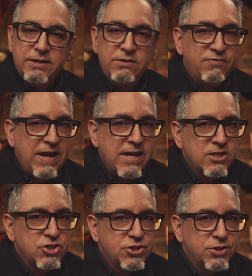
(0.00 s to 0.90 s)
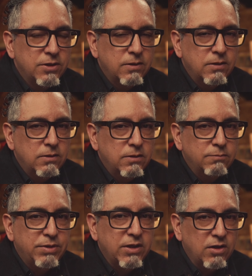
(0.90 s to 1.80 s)
didn't vanish,
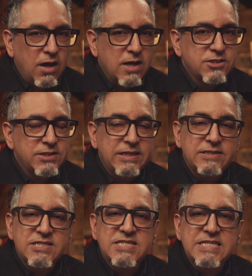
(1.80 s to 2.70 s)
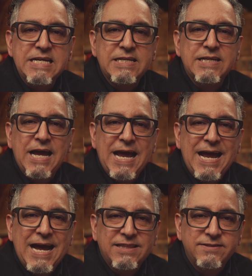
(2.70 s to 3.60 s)
but it lost its seat
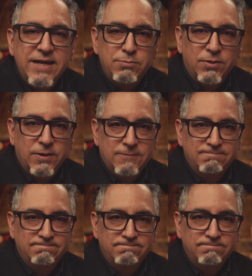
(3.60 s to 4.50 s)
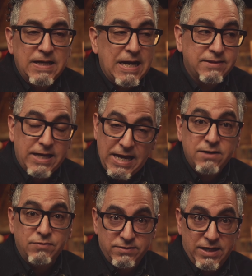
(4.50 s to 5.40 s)
at the table, at the
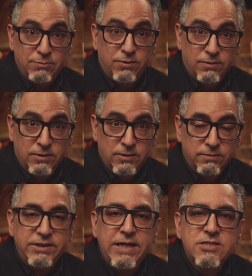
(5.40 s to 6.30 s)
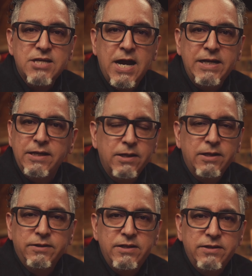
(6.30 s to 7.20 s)
head of the table. The anxiety
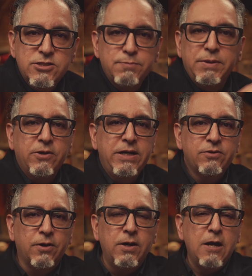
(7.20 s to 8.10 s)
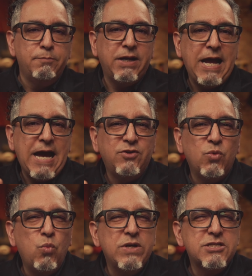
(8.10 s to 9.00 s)
didn't disappear either, but it had
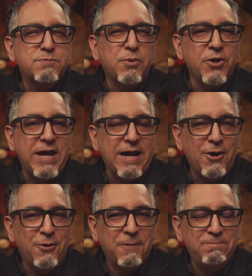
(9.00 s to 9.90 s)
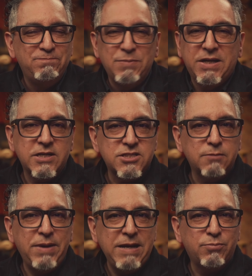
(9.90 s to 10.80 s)
to whisper now because
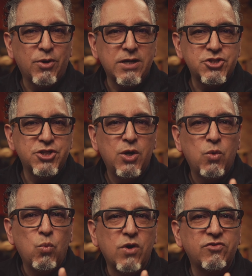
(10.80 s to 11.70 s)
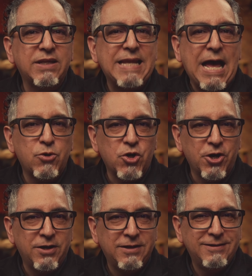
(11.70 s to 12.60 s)
the paintbrush was
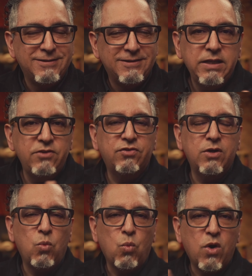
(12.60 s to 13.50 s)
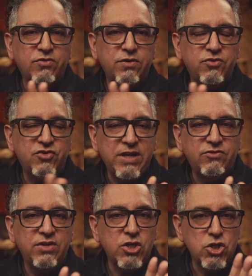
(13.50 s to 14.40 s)
louder. Lisa wasn't
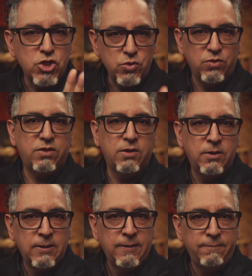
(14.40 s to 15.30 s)
chasing youth.